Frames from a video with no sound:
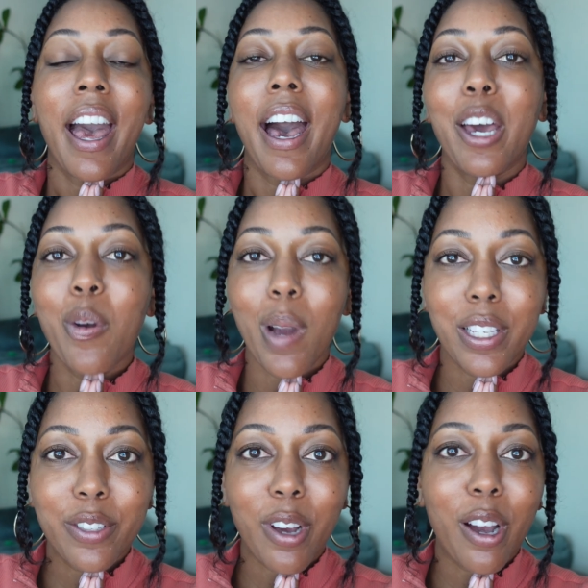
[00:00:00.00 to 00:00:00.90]
How do I
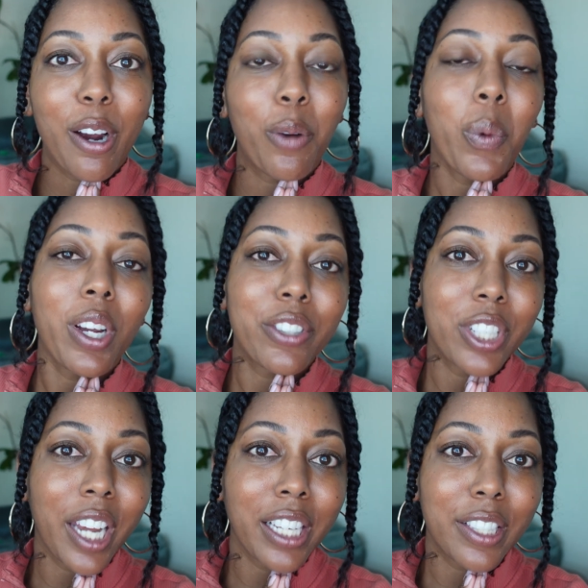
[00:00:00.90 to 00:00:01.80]
start? Where
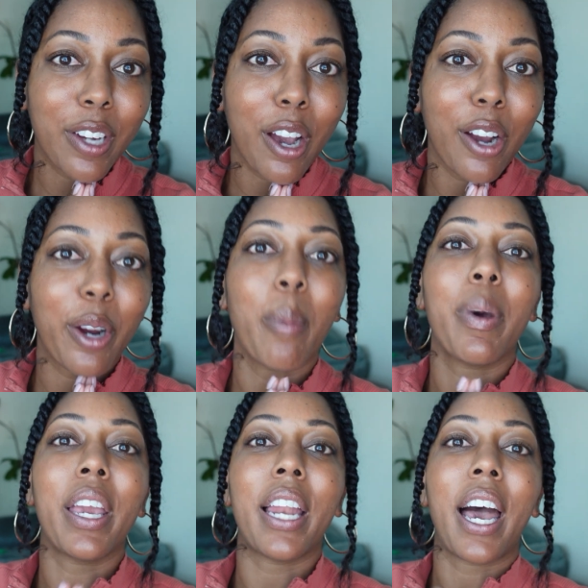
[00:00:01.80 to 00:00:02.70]
should I start?
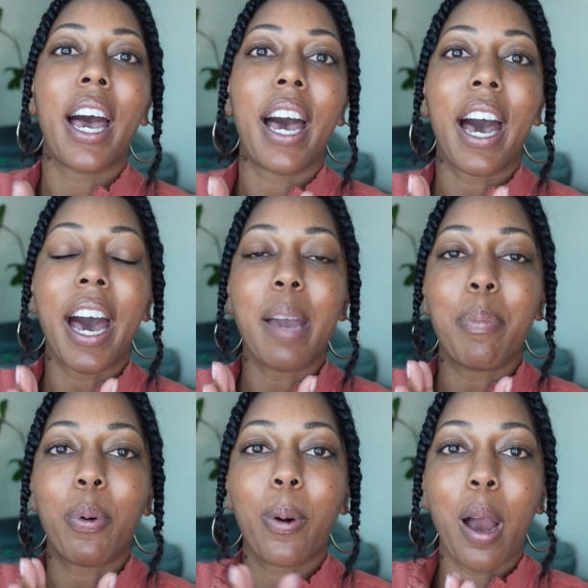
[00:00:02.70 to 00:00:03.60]
But I
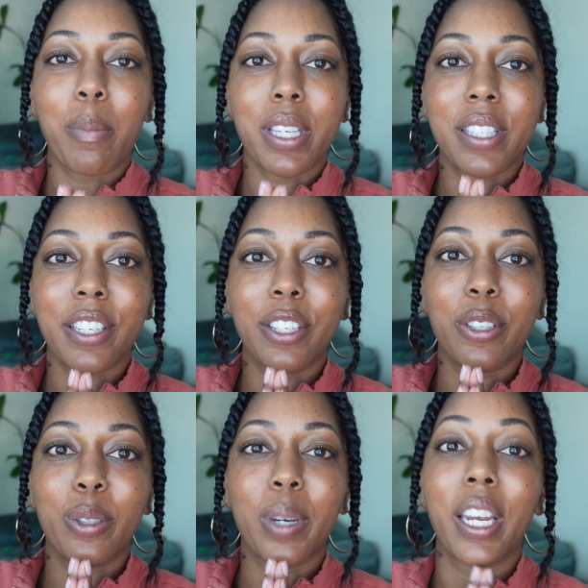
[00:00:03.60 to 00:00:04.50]
promise
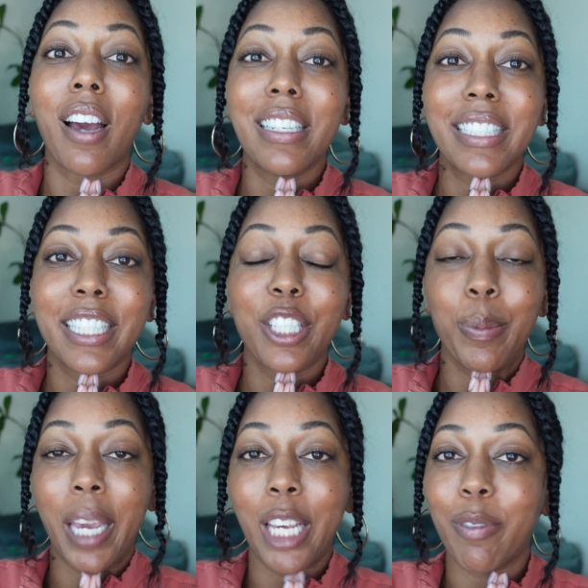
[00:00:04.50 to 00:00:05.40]
you, and honestly,
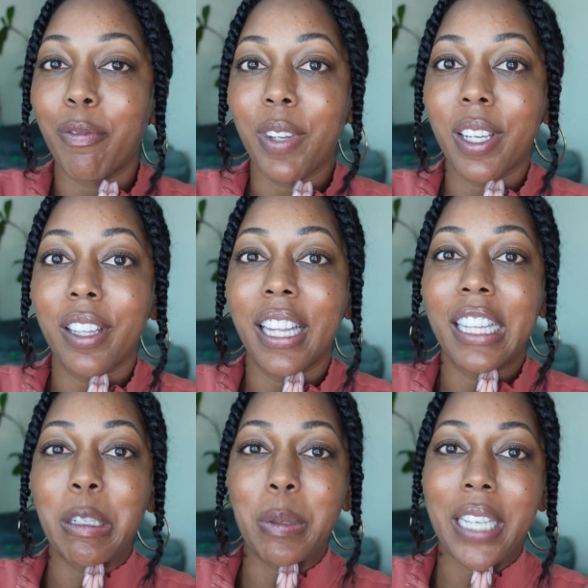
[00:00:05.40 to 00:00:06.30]
you may even feel a
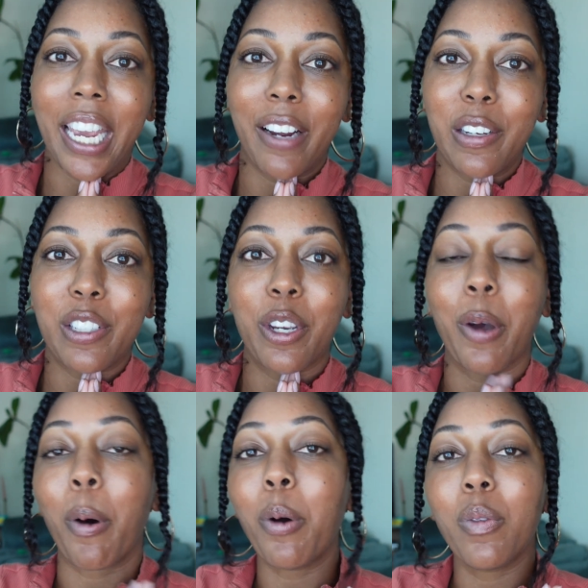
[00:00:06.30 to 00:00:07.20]
little scared to
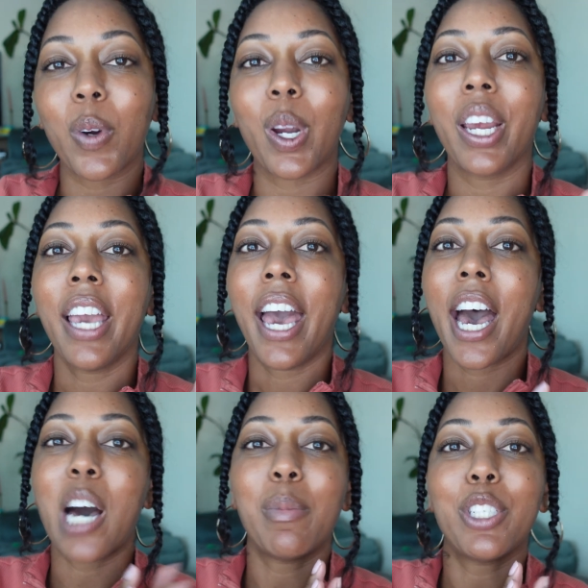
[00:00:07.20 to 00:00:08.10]
go over
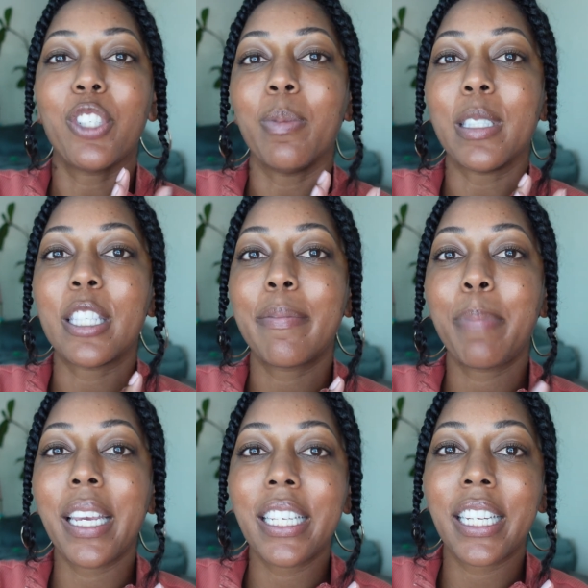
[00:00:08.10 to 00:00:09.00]
how much you've been
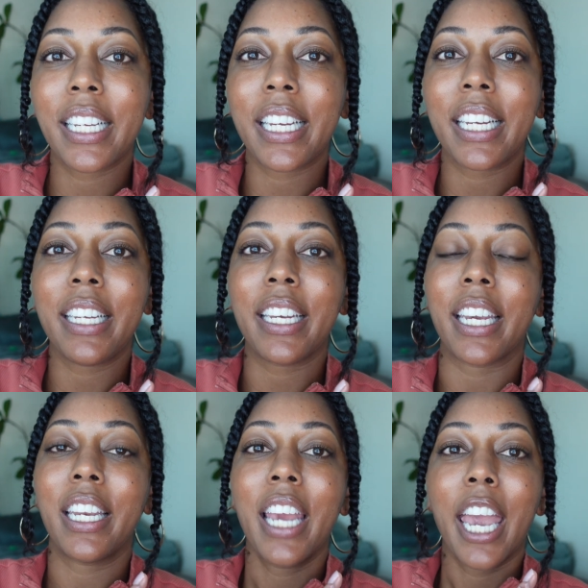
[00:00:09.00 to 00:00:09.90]

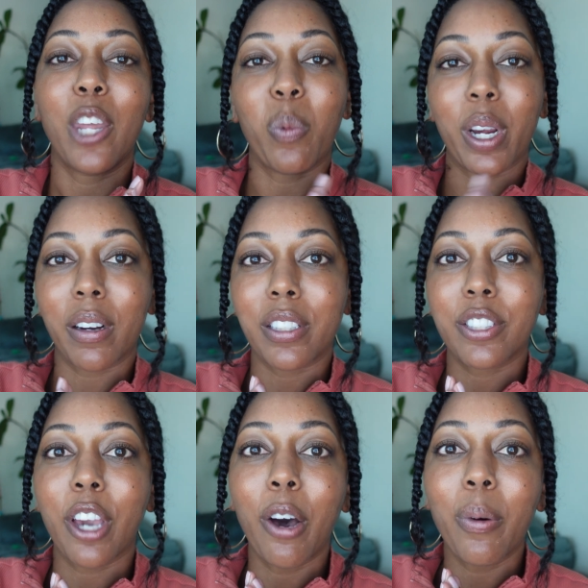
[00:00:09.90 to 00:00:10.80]
spending and where it's
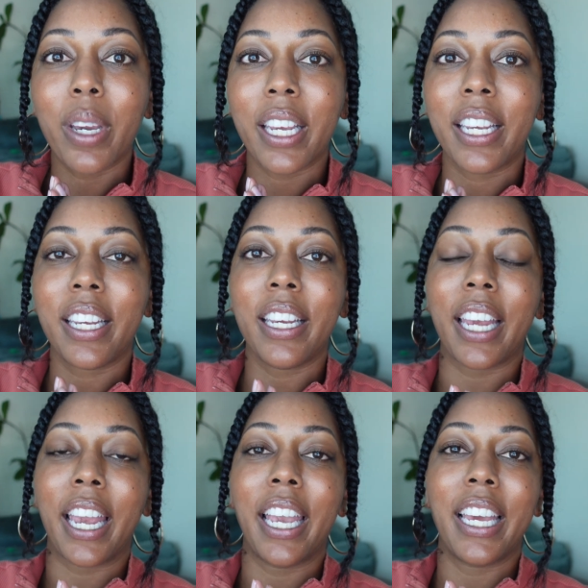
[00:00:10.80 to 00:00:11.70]
going,
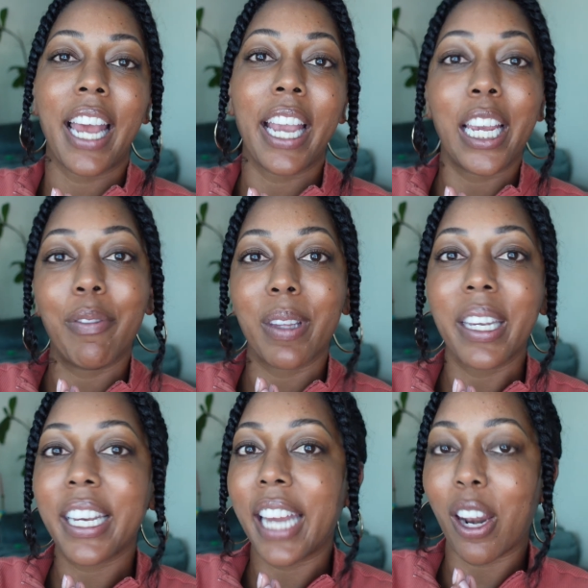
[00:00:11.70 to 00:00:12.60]
and hey, even
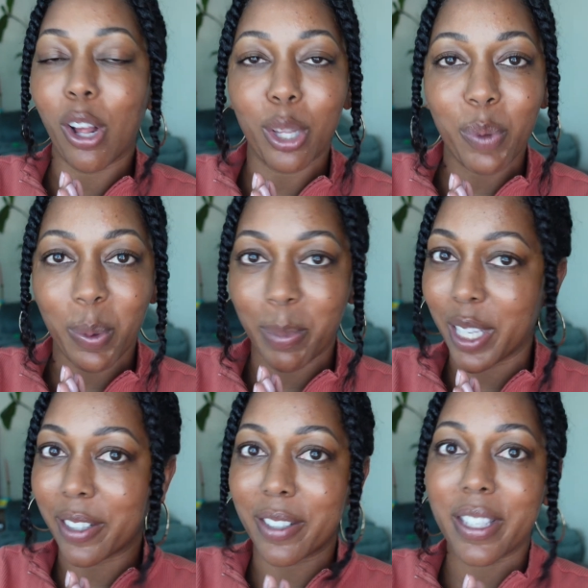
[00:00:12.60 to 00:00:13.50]
looking at all of your
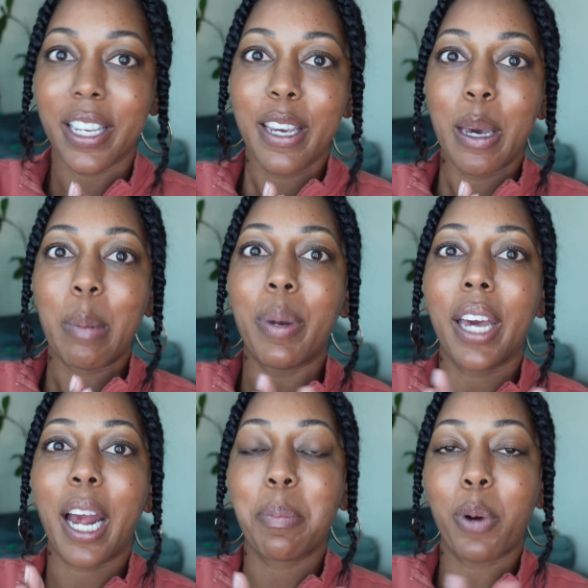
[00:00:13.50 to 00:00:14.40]
bills. But
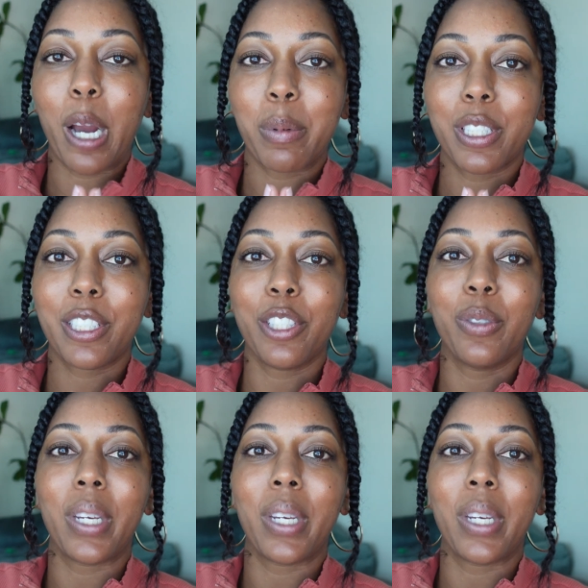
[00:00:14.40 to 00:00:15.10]
I promise you,